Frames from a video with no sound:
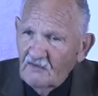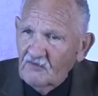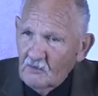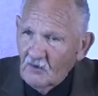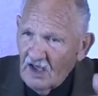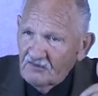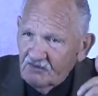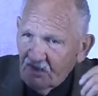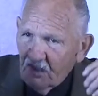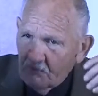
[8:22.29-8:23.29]
of them
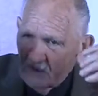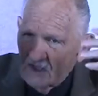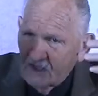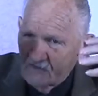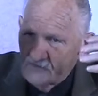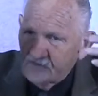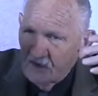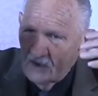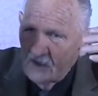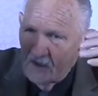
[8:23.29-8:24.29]
rising up against
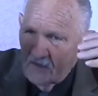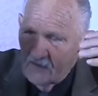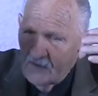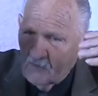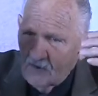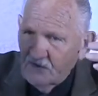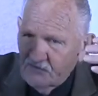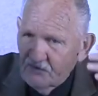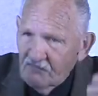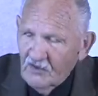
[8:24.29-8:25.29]
the
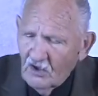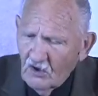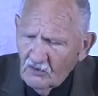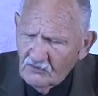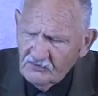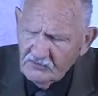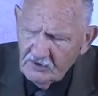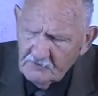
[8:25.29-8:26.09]
prince of the host.